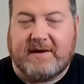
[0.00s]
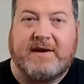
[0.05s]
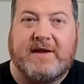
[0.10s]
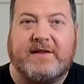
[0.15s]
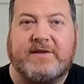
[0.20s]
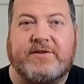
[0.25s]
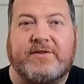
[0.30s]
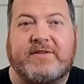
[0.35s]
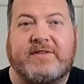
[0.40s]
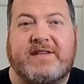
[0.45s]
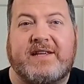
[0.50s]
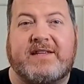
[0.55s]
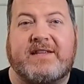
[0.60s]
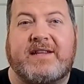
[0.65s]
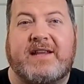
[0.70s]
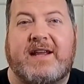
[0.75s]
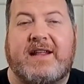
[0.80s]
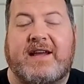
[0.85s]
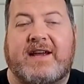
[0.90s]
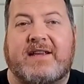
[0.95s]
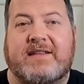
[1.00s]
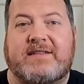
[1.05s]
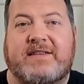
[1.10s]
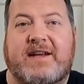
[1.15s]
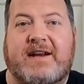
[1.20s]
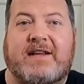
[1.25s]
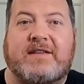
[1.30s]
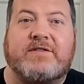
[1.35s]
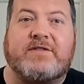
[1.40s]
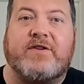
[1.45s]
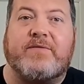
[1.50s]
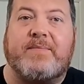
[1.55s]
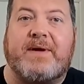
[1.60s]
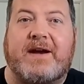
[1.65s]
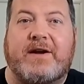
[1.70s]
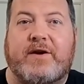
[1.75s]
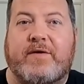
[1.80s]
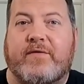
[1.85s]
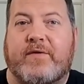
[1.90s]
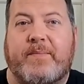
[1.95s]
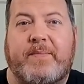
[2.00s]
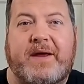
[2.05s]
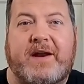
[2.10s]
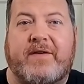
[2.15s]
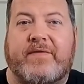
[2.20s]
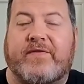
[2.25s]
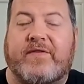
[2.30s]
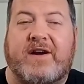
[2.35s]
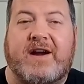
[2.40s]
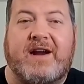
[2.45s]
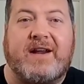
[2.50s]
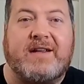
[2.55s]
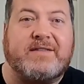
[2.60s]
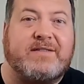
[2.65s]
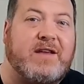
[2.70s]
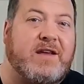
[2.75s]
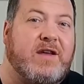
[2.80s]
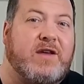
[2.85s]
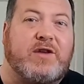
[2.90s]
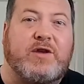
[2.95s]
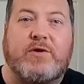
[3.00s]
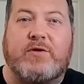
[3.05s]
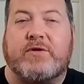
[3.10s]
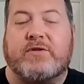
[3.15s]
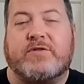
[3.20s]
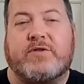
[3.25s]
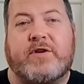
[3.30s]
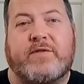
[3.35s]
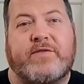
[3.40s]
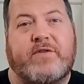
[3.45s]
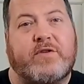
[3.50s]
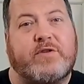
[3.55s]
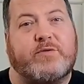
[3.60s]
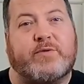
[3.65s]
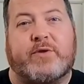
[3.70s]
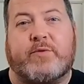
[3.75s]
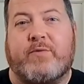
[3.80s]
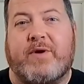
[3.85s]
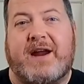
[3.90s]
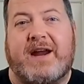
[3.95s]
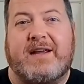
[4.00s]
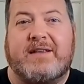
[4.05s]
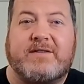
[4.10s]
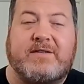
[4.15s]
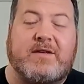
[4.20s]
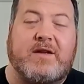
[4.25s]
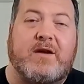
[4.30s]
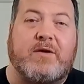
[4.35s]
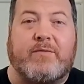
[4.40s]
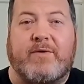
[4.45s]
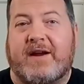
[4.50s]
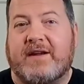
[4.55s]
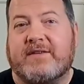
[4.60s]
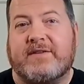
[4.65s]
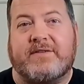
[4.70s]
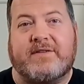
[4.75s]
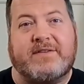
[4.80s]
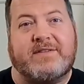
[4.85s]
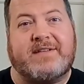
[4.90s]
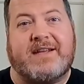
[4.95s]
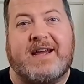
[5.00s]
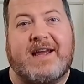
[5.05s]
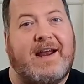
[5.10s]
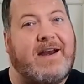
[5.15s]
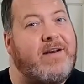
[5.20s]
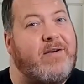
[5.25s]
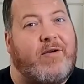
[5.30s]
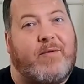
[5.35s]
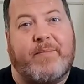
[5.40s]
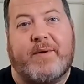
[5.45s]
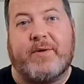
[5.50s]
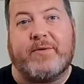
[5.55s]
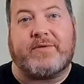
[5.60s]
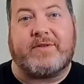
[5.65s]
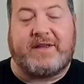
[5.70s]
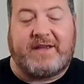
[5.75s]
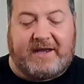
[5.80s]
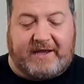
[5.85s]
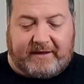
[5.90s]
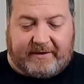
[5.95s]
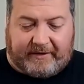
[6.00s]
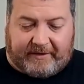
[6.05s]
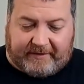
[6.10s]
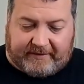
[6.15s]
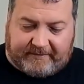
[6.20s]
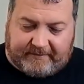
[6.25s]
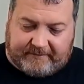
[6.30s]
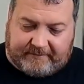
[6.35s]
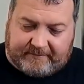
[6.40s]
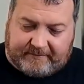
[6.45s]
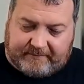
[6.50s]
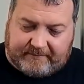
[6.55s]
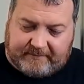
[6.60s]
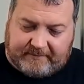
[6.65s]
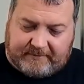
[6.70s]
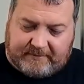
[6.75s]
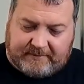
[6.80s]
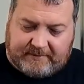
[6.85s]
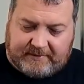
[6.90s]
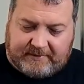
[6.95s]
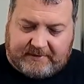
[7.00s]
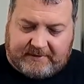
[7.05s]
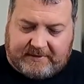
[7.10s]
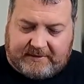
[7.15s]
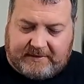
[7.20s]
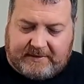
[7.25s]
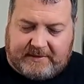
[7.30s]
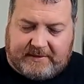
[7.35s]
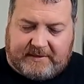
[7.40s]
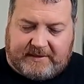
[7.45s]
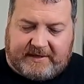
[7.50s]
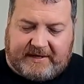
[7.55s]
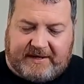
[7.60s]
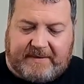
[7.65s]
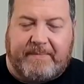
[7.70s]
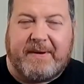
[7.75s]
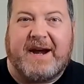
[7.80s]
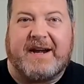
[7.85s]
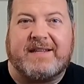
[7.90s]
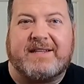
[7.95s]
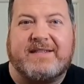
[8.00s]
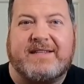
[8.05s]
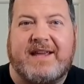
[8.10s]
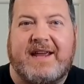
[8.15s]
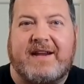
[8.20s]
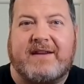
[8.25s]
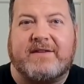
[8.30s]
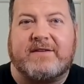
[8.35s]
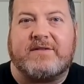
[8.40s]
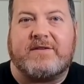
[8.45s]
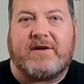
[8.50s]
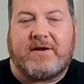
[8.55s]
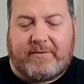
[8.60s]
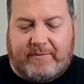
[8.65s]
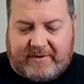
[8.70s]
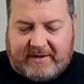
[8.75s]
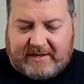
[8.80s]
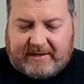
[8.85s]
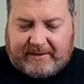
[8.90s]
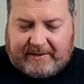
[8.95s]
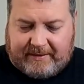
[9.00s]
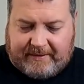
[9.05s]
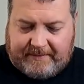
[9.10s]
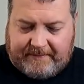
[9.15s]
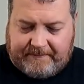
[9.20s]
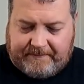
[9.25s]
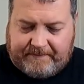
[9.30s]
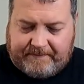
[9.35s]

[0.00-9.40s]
Now, as you can see today, like I said, I served mine over a bed of fries. You can serve yours with rice on the side, or both together. Get a bite of steak to start with.